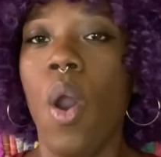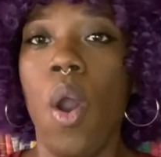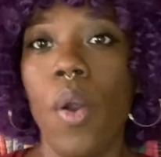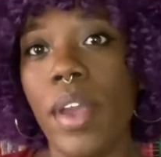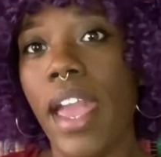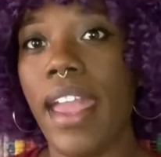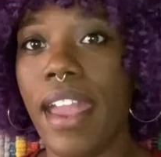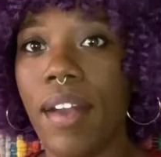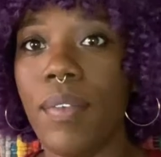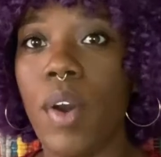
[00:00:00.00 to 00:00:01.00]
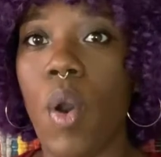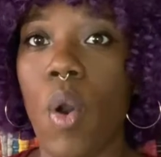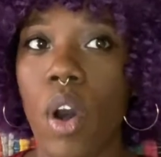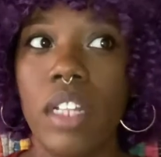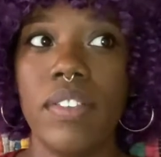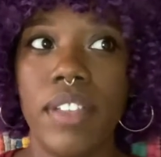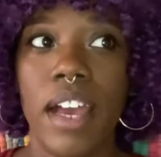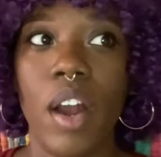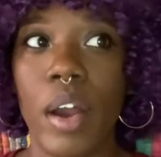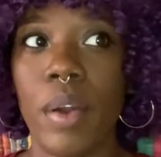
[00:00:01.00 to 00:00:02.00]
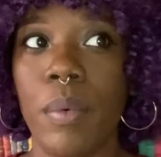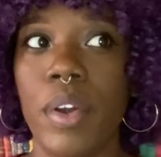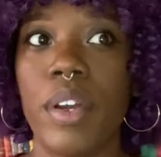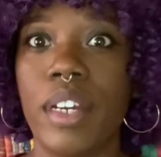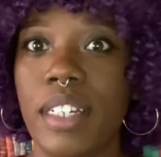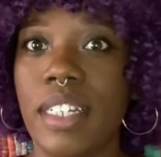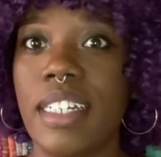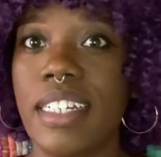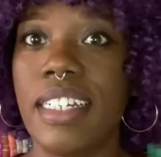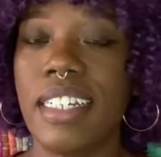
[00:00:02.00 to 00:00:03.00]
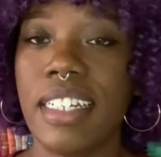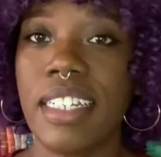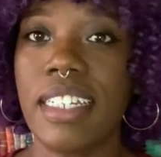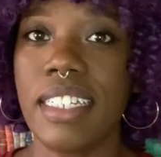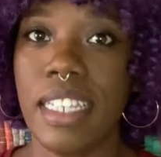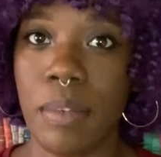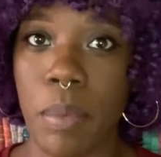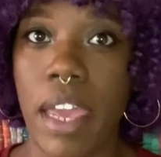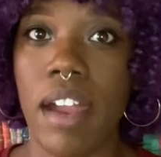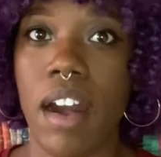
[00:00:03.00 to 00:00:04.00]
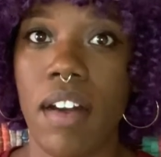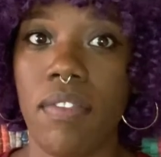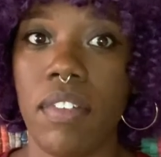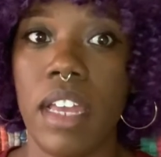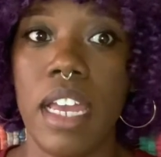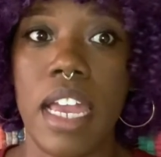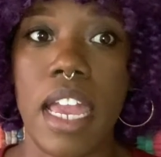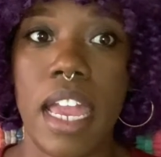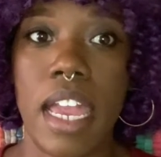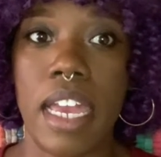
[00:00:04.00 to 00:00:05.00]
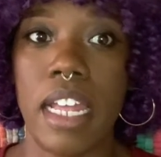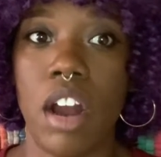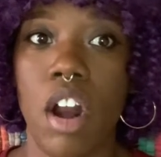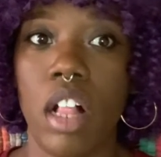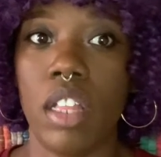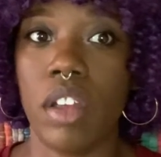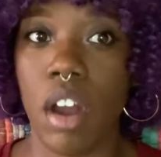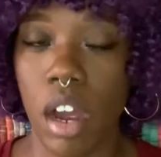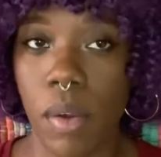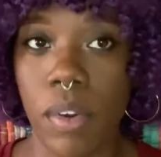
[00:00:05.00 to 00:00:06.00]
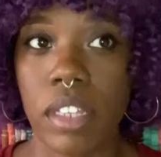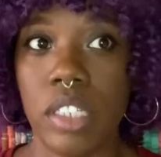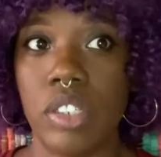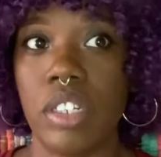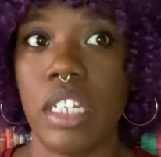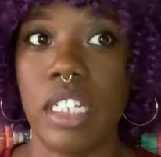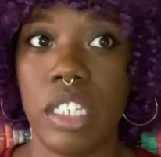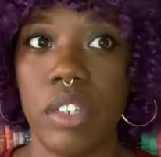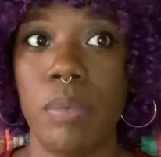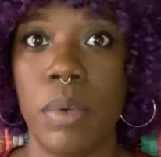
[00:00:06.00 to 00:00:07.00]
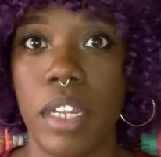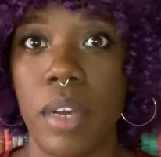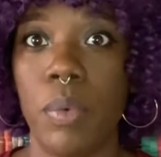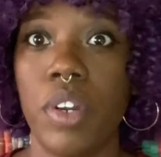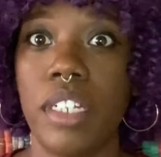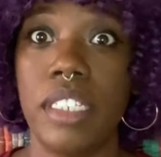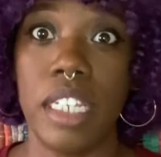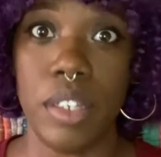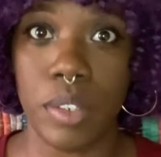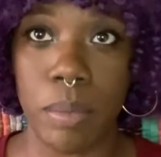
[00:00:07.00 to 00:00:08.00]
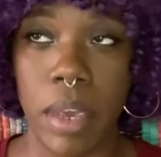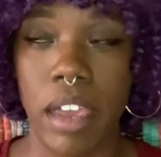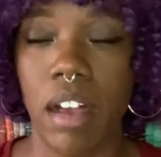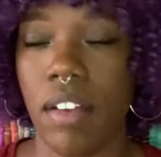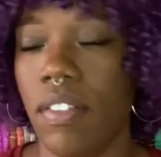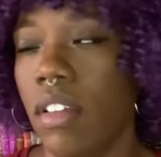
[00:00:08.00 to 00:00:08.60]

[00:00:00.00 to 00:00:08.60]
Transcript: okay, all of that hard work did pay off. And all of the hard work that you're going to continue to put in will continue to pay off.